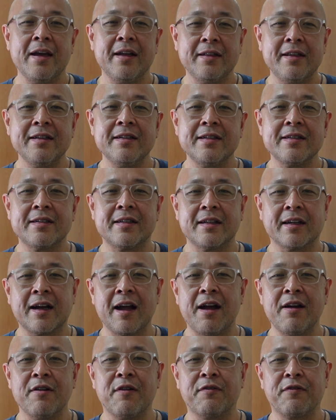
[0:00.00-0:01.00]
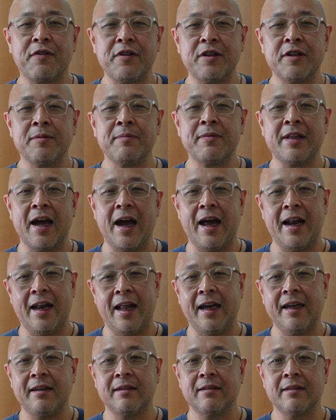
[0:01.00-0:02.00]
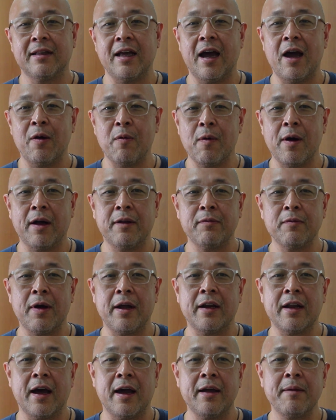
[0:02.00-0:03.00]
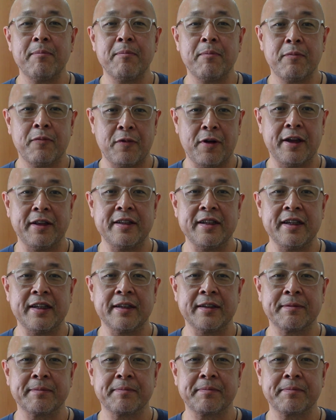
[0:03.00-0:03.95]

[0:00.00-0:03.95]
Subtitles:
This is the kind of freedom that I like, that I want when I'm writing.